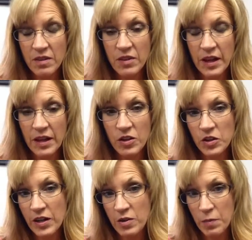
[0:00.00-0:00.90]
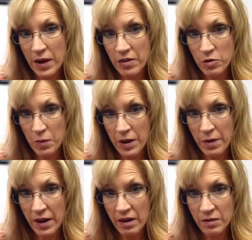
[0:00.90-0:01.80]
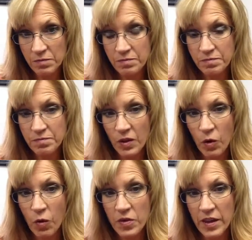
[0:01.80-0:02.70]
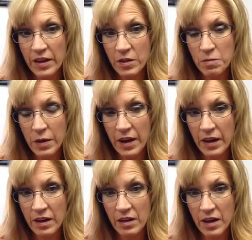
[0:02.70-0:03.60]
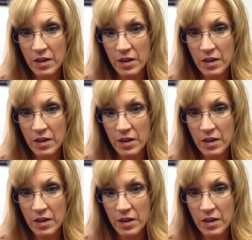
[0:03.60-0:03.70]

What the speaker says: They could either pay through PayPal, or they could pay,